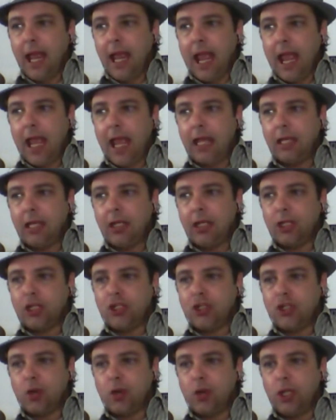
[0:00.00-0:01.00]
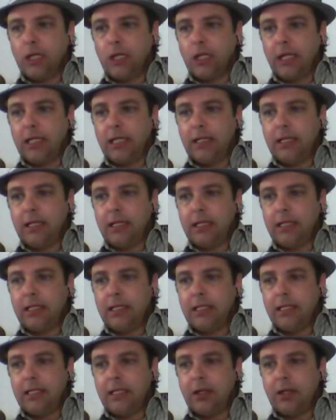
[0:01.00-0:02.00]
and join in
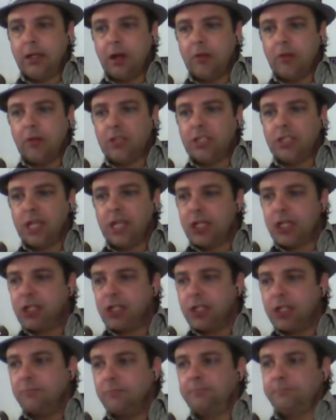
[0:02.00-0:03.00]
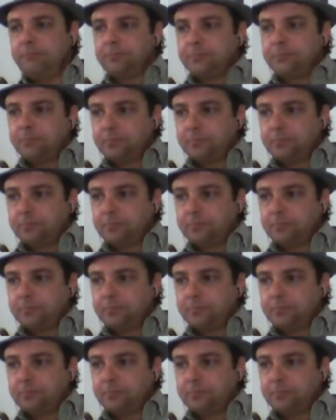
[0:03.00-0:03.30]
the conversation